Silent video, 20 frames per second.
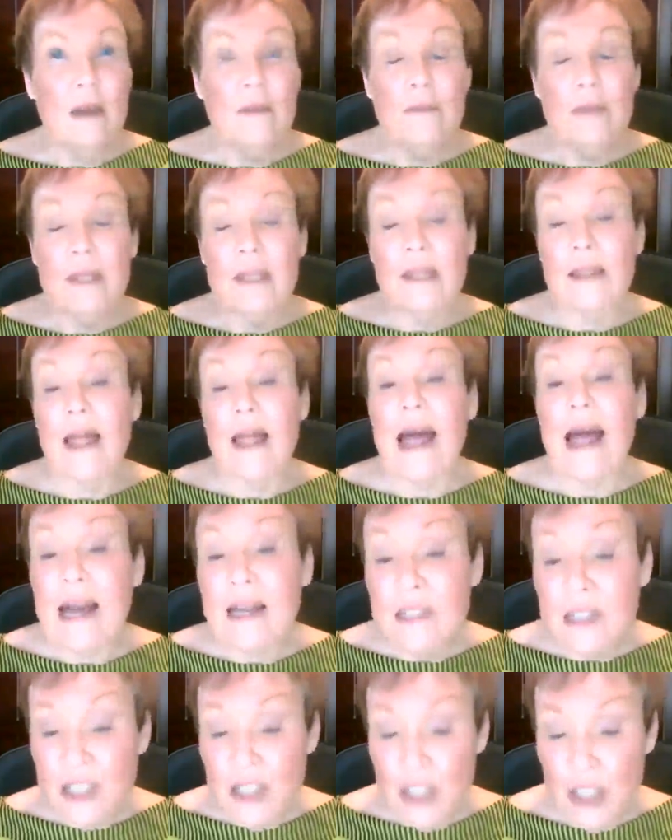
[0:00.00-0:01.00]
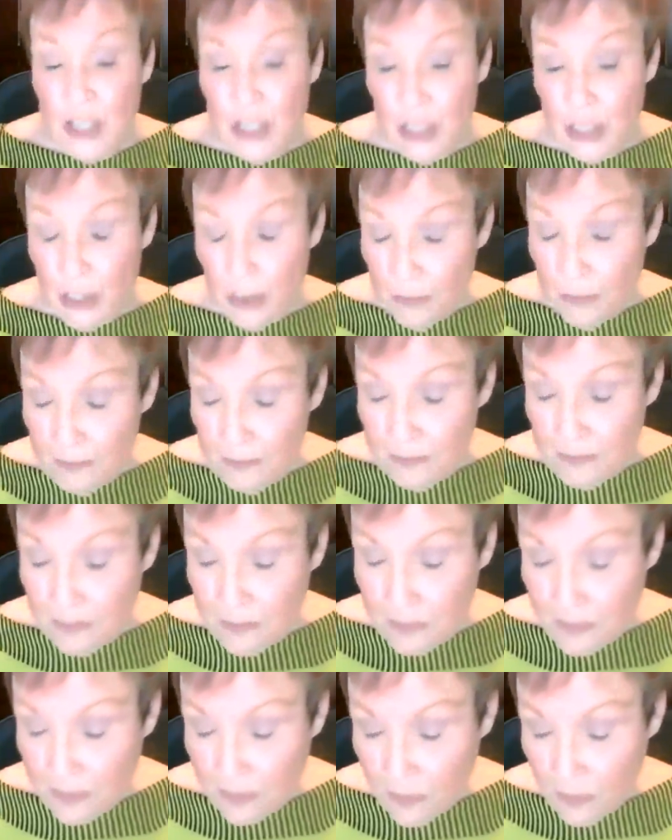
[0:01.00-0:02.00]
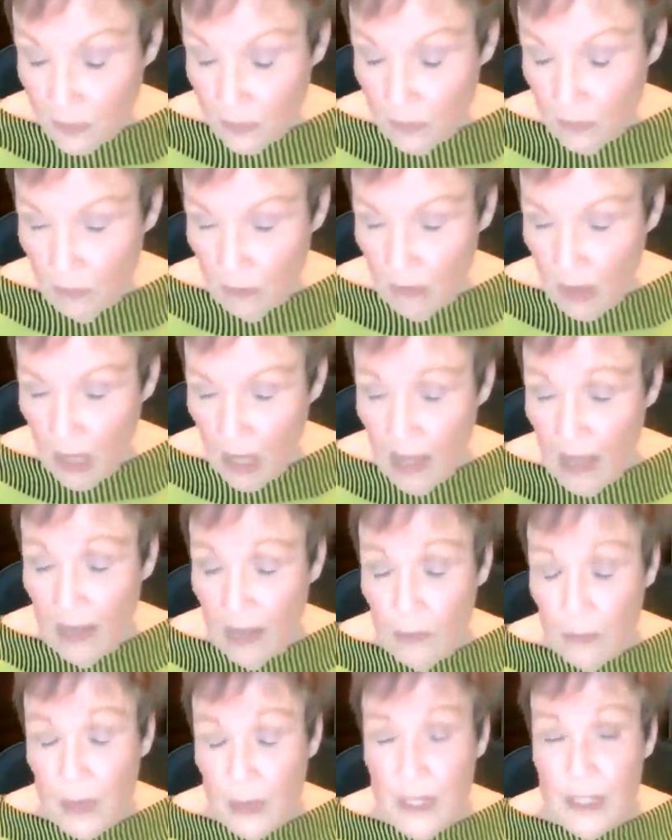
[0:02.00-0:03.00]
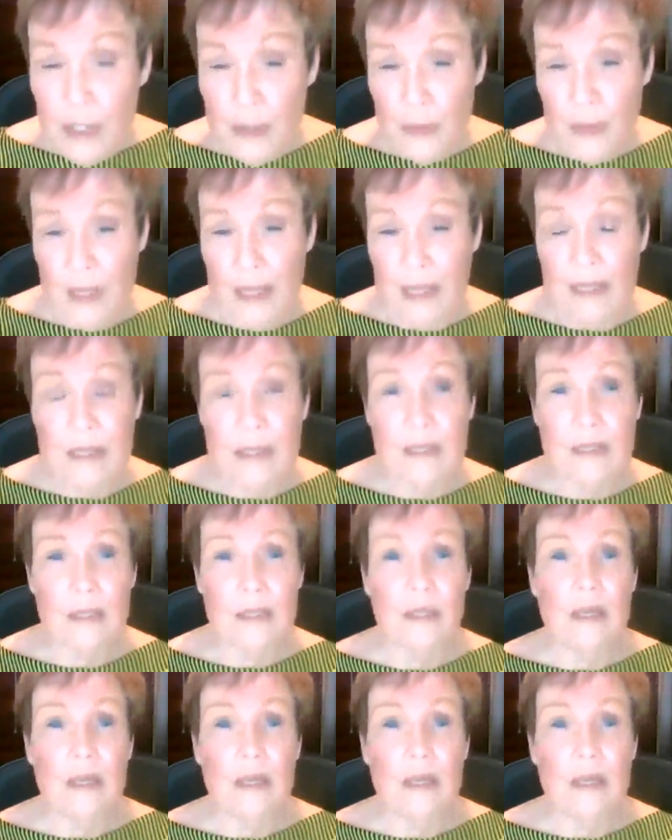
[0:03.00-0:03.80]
But last year at a retreat,